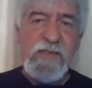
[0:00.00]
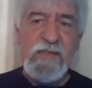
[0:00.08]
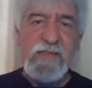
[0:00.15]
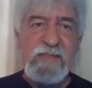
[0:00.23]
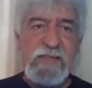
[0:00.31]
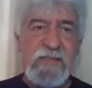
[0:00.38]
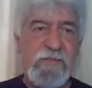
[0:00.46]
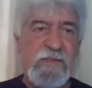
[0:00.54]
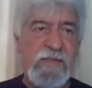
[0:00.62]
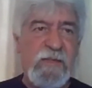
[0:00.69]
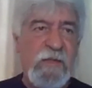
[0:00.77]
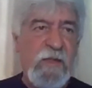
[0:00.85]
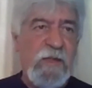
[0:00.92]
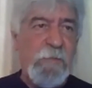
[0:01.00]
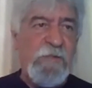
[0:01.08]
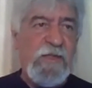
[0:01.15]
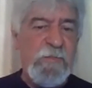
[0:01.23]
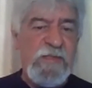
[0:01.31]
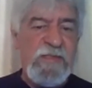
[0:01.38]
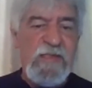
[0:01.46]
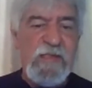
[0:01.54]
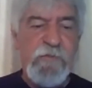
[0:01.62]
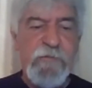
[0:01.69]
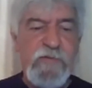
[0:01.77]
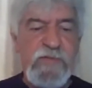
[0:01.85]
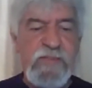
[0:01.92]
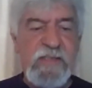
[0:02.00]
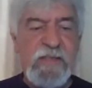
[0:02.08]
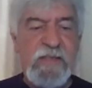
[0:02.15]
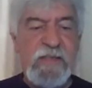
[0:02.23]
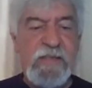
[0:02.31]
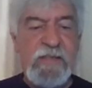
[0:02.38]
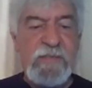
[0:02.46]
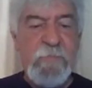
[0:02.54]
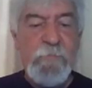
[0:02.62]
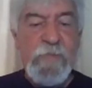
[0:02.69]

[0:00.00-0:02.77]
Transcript: at this evening. Let me say the first thing that it is.